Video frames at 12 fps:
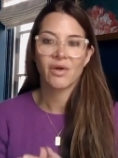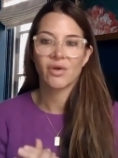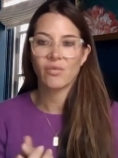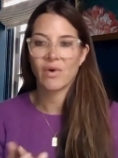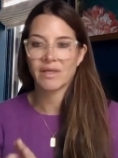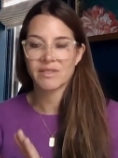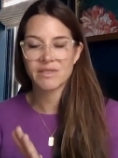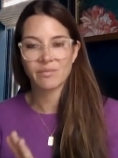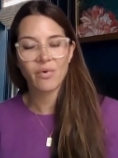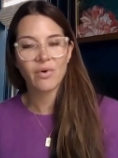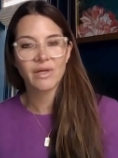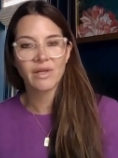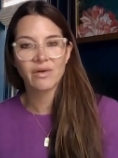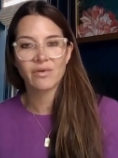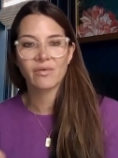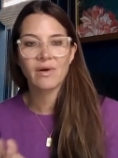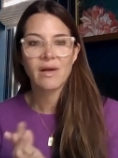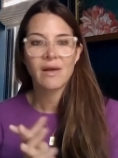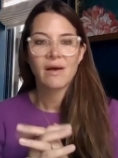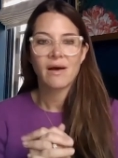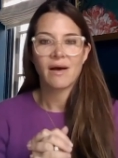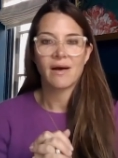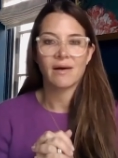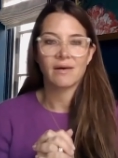who want to support you
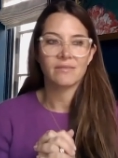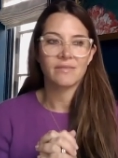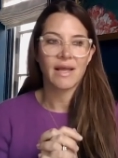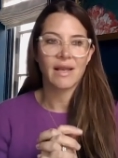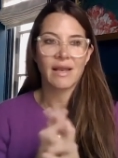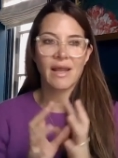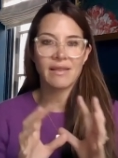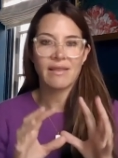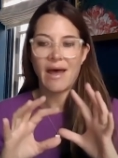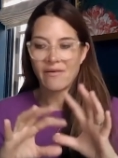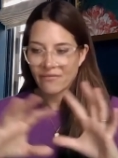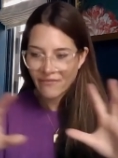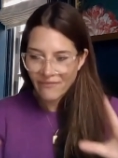um, and and that